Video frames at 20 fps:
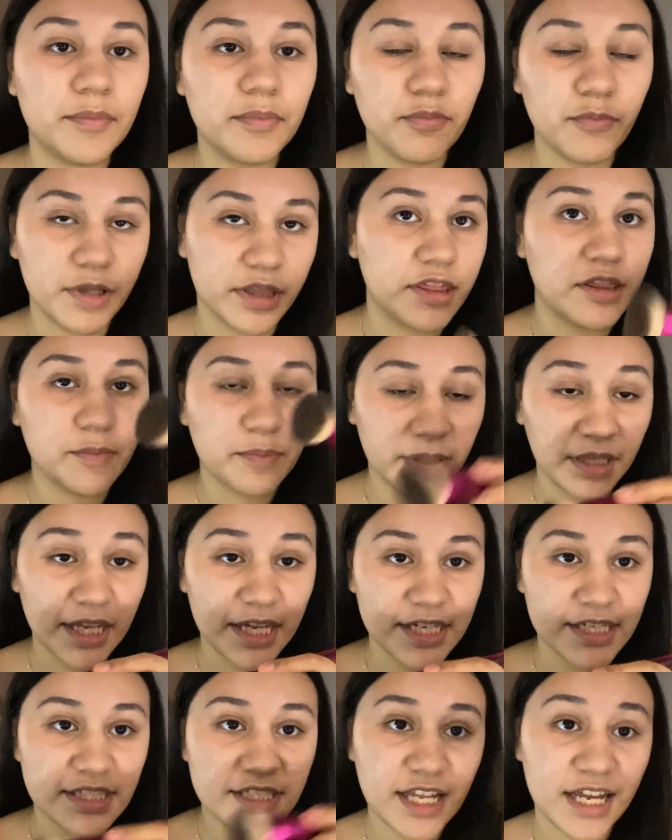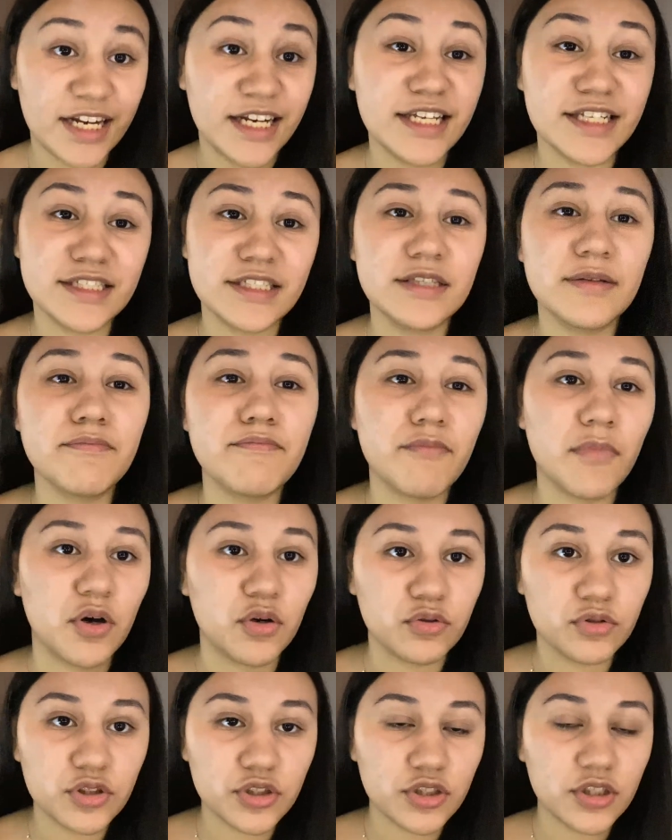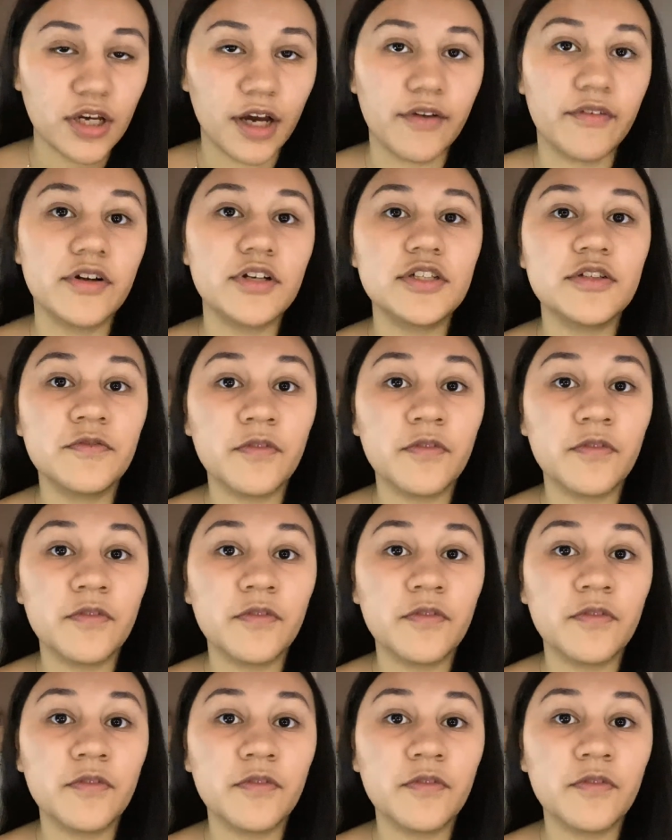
with the place that needs the most coverage.